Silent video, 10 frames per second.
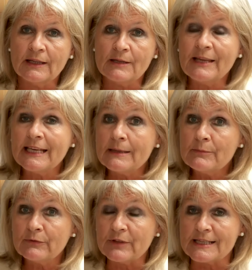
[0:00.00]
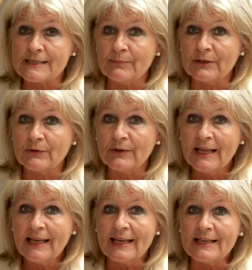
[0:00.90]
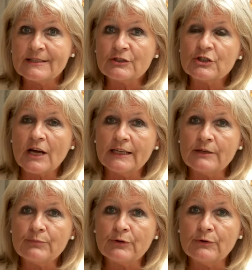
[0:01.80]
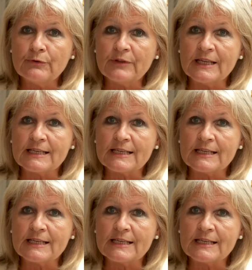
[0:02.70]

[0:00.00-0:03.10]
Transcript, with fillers: The main aim of this bill is to try and improve the